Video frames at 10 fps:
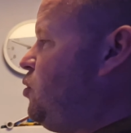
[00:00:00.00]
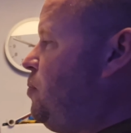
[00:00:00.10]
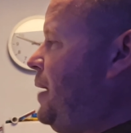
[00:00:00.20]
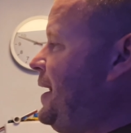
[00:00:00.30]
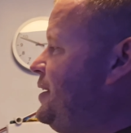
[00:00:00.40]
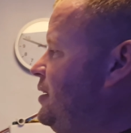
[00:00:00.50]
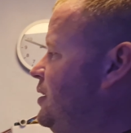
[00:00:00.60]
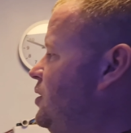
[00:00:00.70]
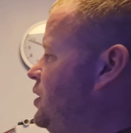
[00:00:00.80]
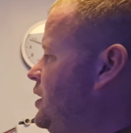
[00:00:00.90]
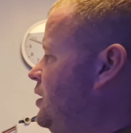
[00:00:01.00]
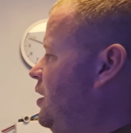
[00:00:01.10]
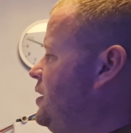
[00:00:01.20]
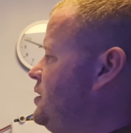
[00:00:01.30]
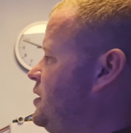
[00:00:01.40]
the more pannular looking
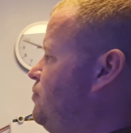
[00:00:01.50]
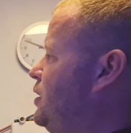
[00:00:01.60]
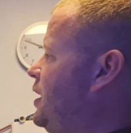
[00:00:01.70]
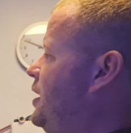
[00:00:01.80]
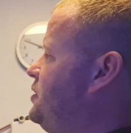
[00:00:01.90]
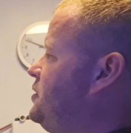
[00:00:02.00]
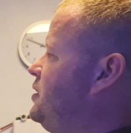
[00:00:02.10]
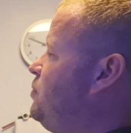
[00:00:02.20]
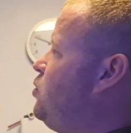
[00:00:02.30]
lights in regards to the